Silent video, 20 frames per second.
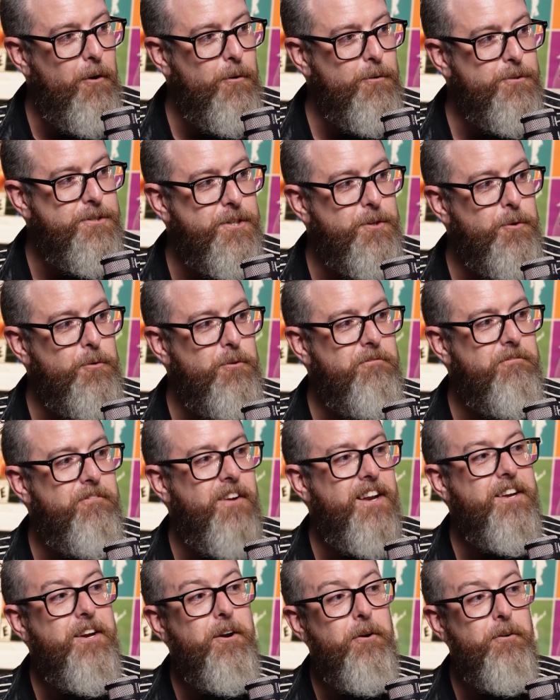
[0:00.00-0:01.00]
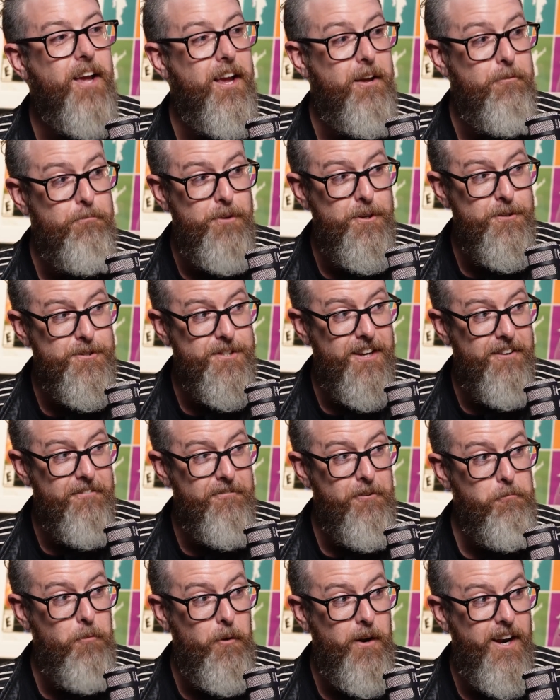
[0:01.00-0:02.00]
old school video game music,
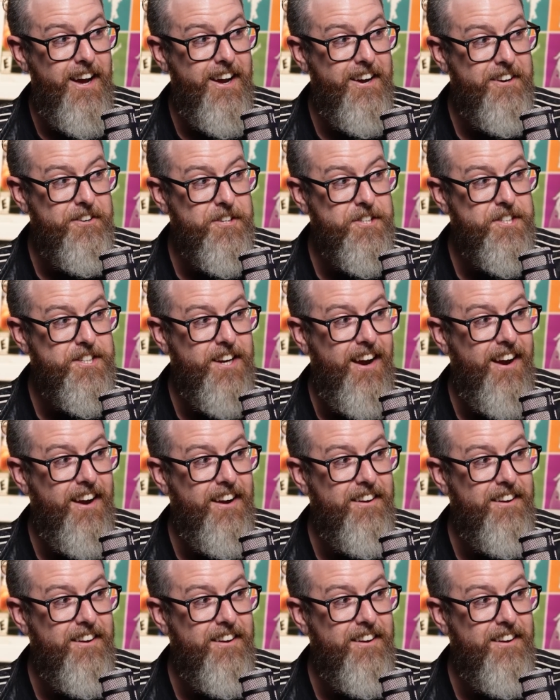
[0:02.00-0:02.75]
from what I understand.